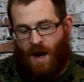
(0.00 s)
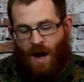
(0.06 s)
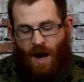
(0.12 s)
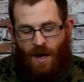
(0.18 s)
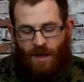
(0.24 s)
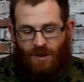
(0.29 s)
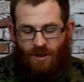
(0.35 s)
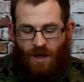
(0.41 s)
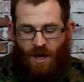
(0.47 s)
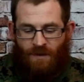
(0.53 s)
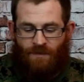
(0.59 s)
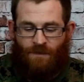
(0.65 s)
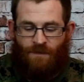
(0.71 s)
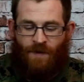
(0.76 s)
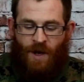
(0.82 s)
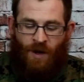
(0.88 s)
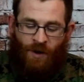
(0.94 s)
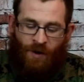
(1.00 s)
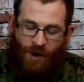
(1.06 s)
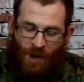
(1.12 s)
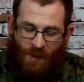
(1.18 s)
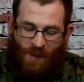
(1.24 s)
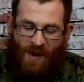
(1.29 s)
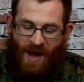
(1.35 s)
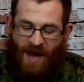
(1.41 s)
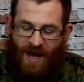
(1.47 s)
Airsoft
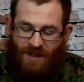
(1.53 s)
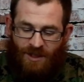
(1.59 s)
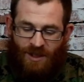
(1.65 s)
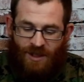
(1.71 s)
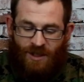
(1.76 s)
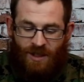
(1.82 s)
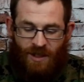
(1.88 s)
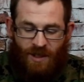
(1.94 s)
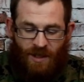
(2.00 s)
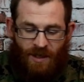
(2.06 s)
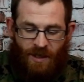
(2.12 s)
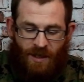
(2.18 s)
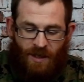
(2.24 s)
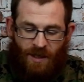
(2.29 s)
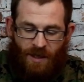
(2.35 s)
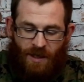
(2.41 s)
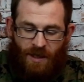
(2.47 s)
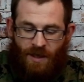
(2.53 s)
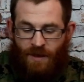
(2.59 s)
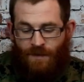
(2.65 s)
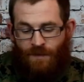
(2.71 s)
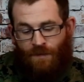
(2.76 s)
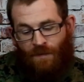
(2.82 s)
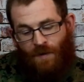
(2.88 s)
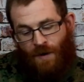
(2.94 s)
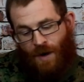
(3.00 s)
Velcro patch
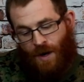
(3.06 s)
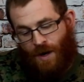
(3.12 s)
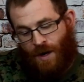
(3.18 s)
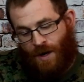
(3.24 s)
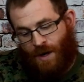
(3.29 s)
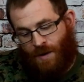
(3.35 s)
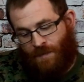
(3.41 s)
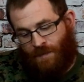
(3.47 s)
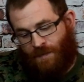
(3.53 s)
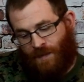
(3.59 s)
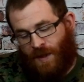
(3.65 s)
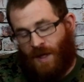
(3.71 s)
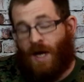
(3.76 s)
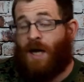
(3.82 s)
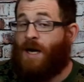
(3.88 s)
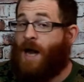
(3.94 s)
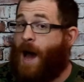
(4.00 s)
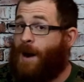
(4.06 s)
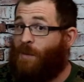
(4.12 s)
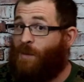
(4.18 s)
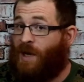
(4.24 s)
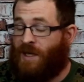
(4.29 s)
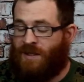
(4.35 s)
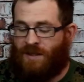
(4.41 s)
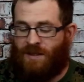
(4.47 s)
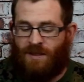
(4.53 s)
from
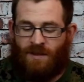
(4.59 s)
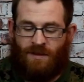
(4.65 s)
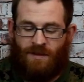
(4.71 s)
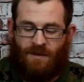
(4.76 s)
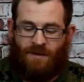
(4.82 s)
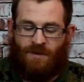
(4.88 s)
Anonymous.